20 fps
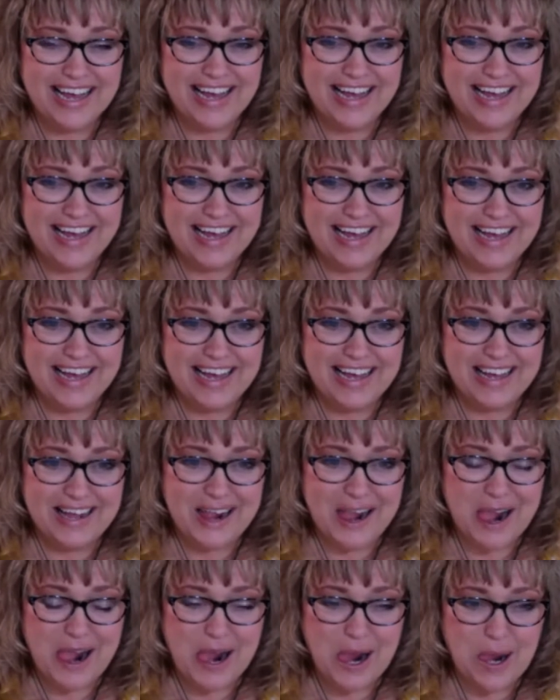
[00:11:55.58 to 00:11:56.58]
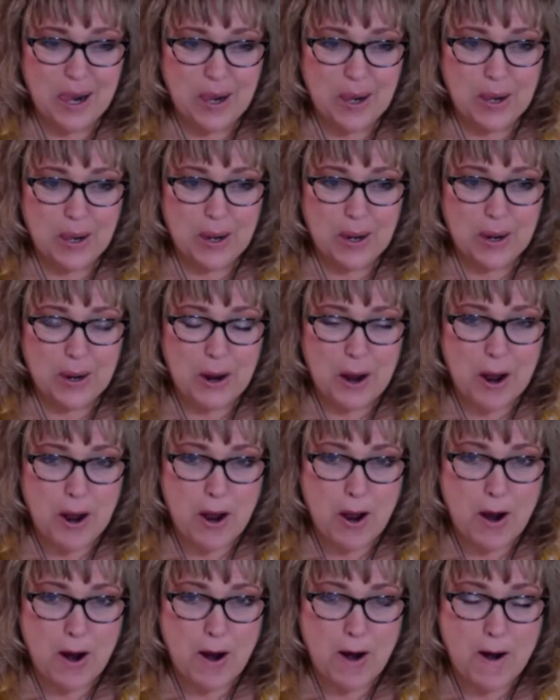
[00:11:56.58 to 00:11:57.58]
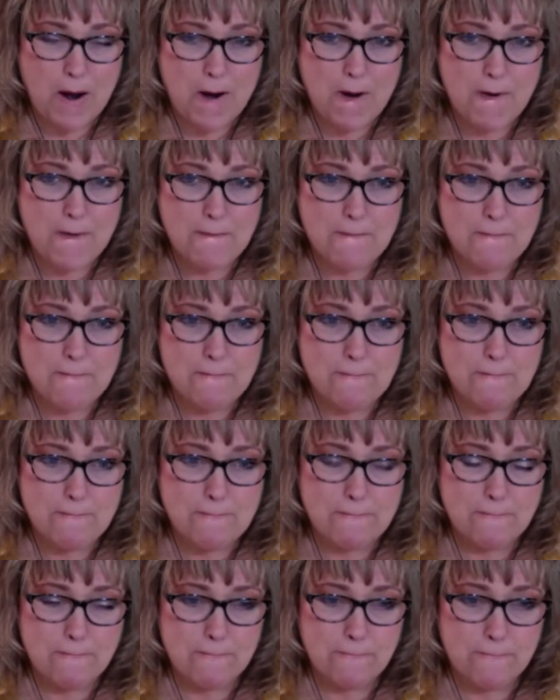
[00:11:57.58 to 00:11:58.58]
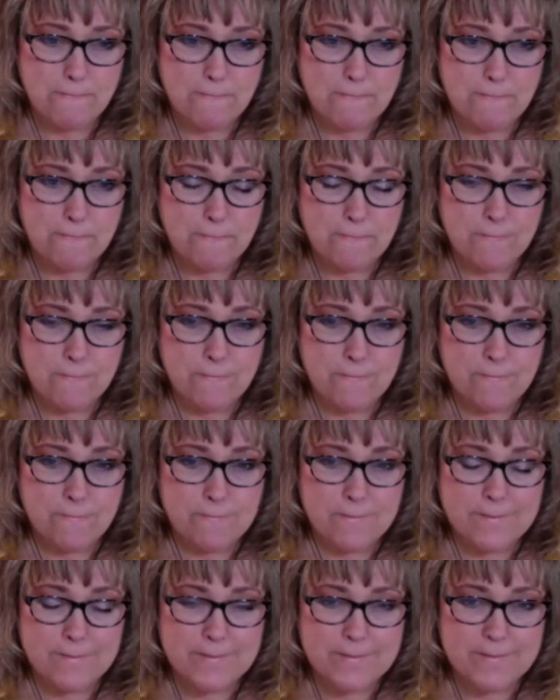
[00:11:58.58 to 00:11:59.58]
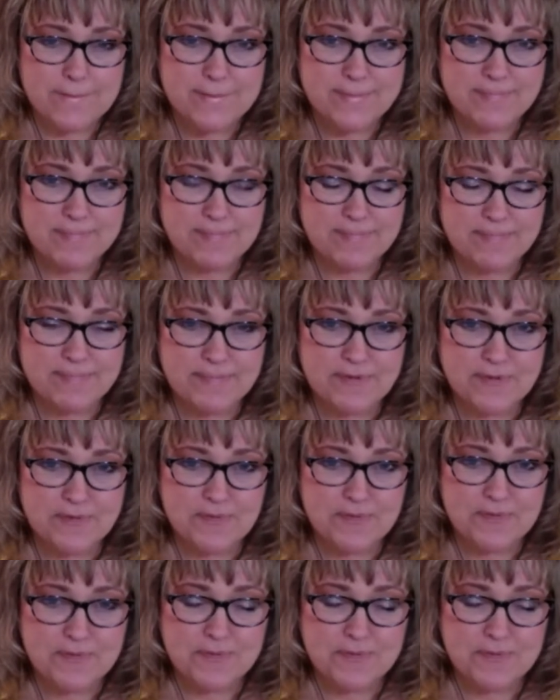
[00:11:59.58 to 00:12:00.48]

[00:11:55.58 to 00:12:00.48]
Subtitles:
(not speaking)